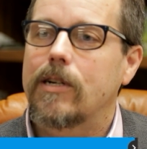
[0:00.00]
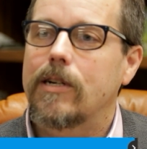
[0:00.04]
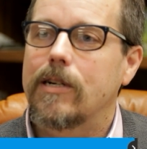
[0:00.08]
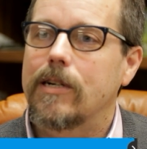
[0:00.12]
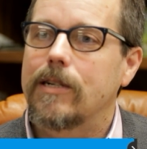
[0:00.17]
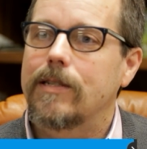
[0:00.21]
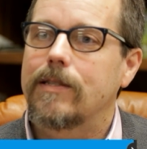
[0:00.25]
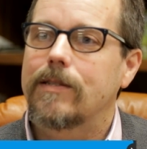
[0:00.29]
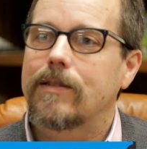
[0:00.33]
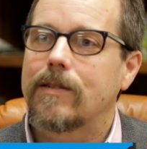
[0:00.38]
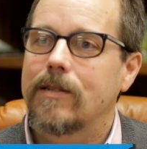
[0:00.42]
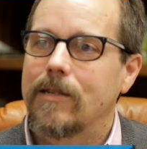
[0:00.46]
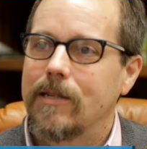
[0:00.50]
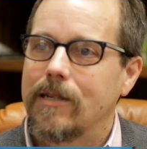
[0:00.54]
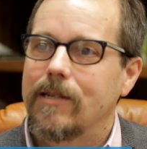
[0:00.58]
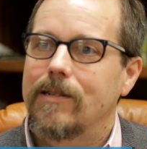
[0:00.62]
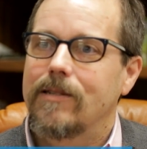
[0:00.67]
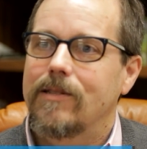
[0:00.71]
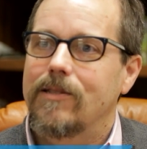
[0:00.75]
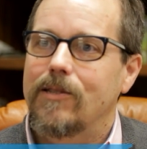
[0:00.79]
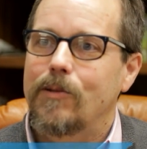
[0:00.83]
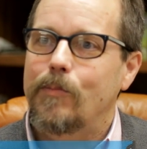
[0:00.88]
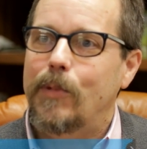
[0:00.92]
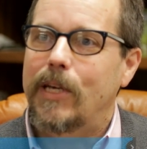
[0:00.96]
lines.
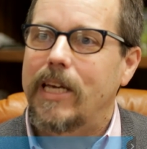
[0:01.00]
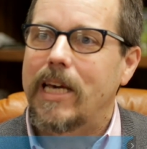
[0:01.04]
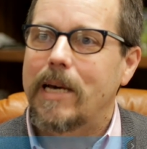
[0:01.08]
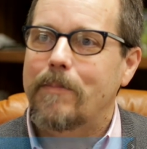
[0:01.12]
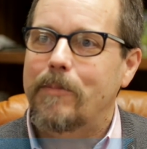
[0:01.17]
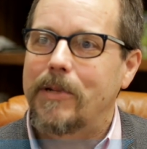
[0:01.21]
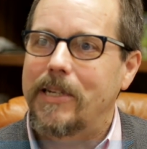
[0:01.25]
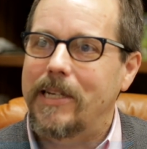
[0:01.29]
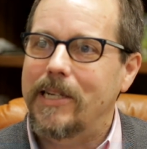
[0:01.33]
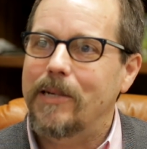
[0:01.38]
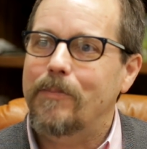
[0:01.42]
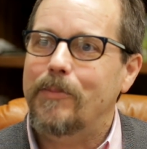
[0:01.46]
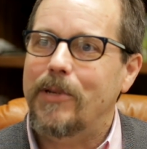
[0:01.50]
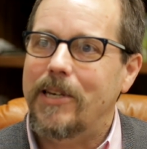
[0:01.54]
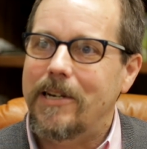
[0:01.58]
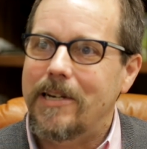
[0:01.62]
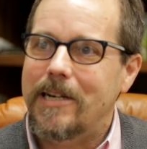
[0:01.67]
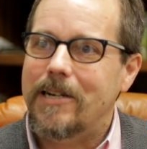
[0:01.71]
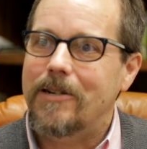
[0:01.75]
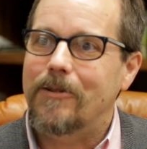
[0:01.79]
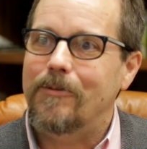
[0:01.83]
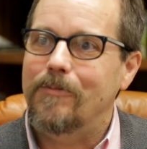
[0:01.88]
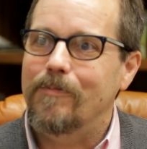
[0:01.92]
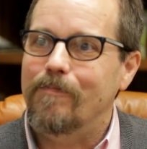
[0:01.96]
We'll be happy to help you
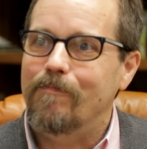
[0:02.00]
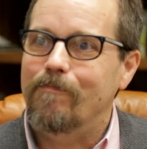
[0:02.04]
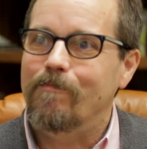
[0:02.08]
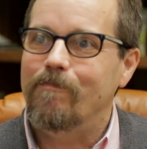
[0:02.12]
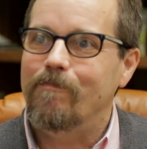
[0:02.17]
out.